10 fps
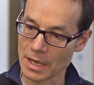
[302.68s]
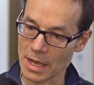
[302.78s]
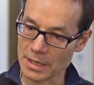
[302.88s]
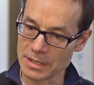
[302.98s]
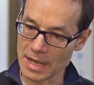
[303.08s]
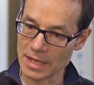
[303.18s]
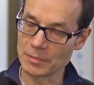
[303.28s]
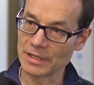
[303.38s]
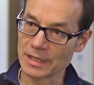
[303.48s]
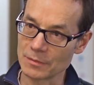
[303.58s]

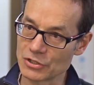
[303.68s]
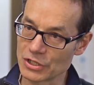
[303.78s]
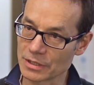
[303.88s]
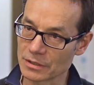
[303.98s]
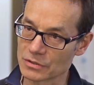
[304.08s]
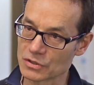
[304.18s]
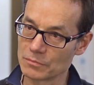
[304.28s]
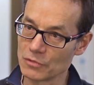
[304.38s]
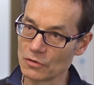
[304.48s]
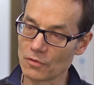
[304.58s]
enabling imaging to
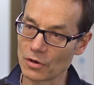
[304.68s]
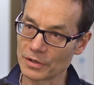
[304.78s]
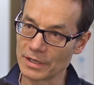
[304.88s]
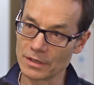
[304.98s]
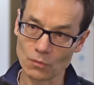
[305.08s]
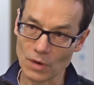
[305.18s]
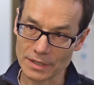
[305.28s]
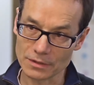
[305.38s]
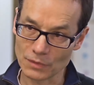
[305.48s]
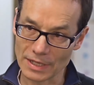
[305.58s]
move on in a
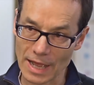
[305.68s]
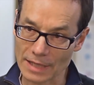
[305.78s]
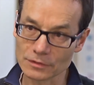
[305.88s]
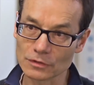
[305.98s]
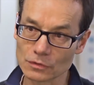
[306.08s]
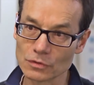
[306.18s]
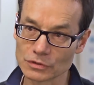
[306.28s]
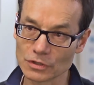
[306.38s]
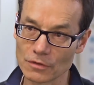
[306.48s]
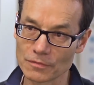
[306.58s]
way that we hadn't
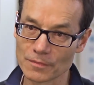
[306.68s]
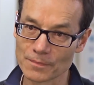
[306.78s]
thought of,